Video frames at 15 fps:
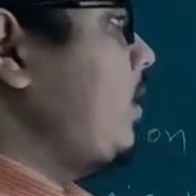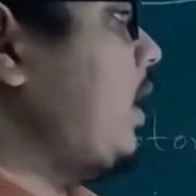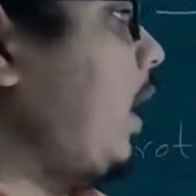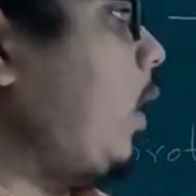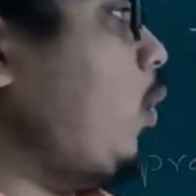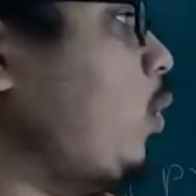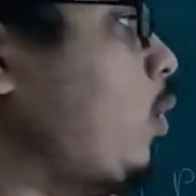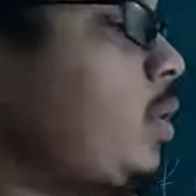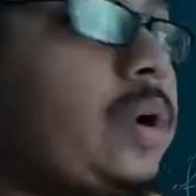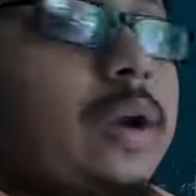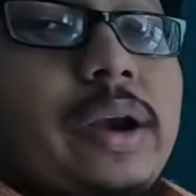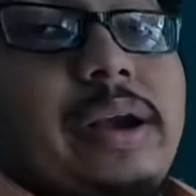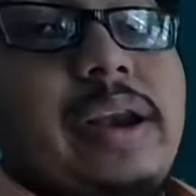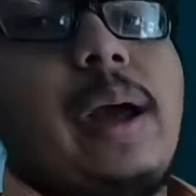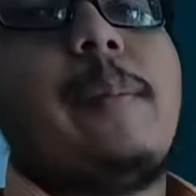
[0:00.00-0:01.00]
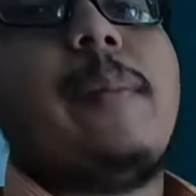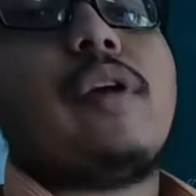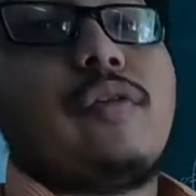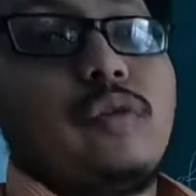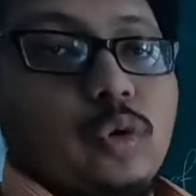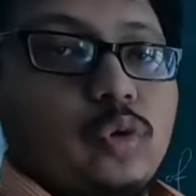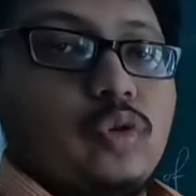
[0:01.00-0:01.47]
Now, number
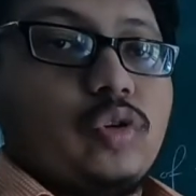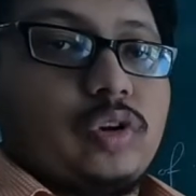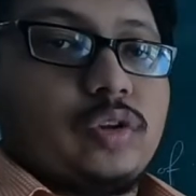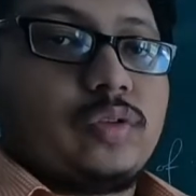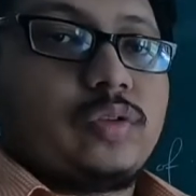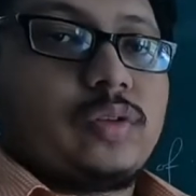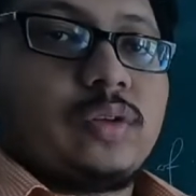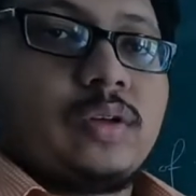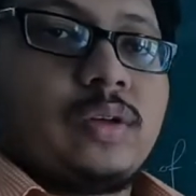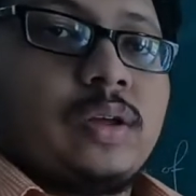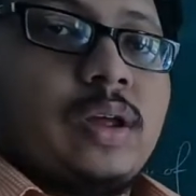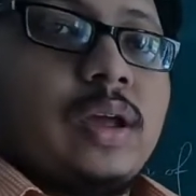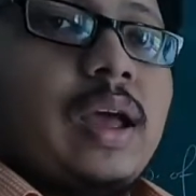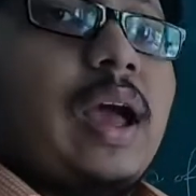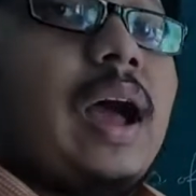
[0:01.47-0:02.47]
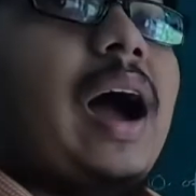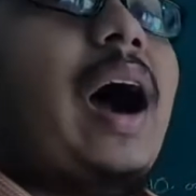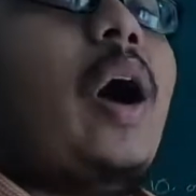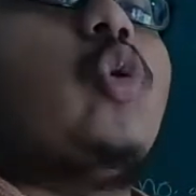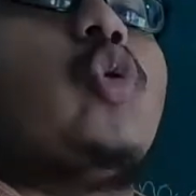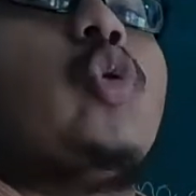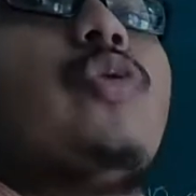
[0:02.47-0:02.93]
of neutrons.
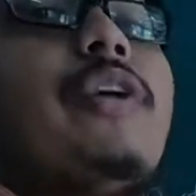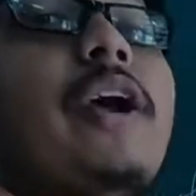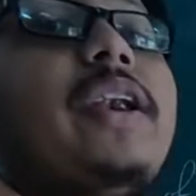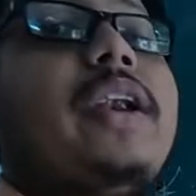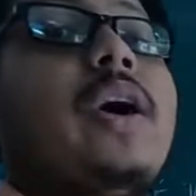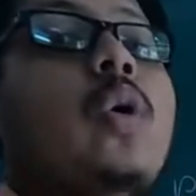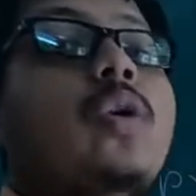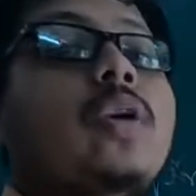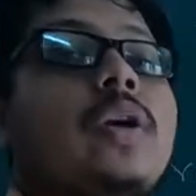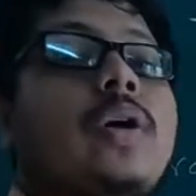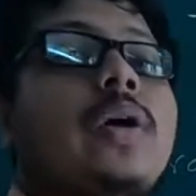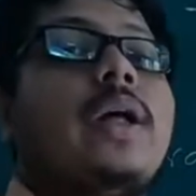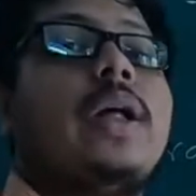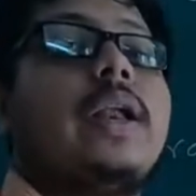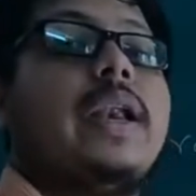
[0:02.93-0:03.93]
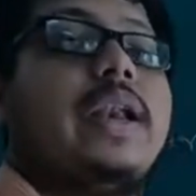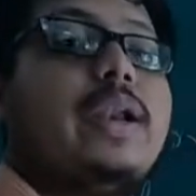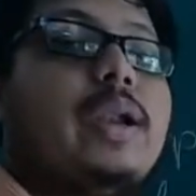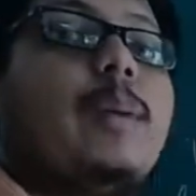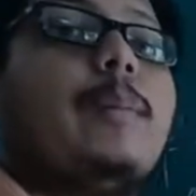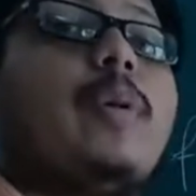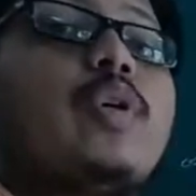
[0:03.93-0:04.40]
How to find out
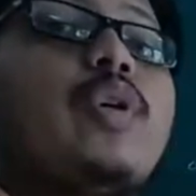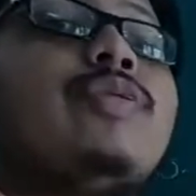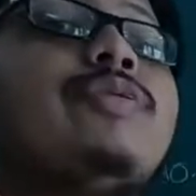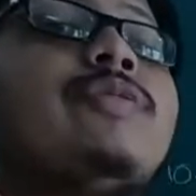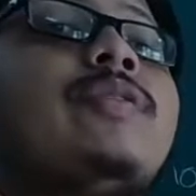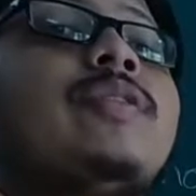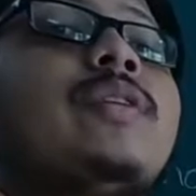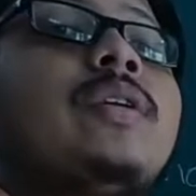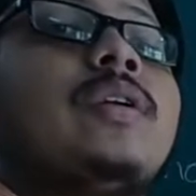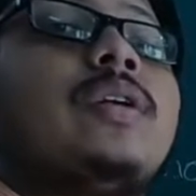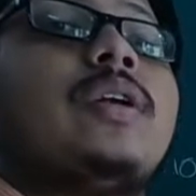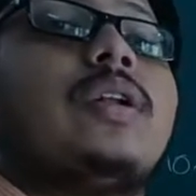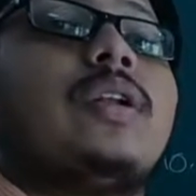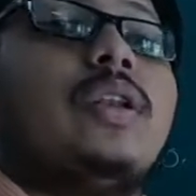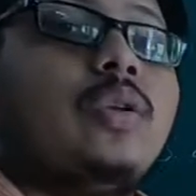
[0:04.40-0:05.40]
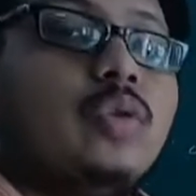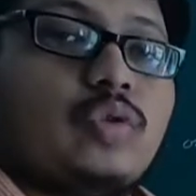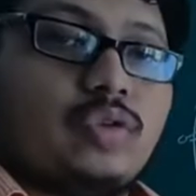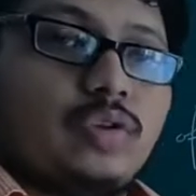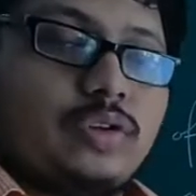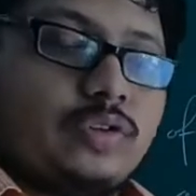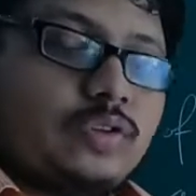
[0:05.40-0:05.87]
number of
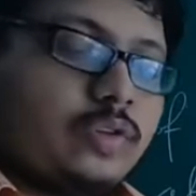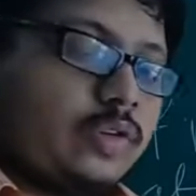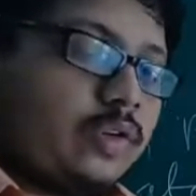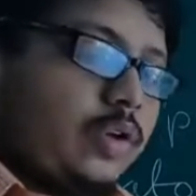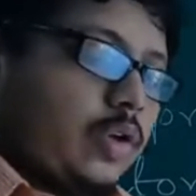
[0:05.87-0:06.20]
neutrons?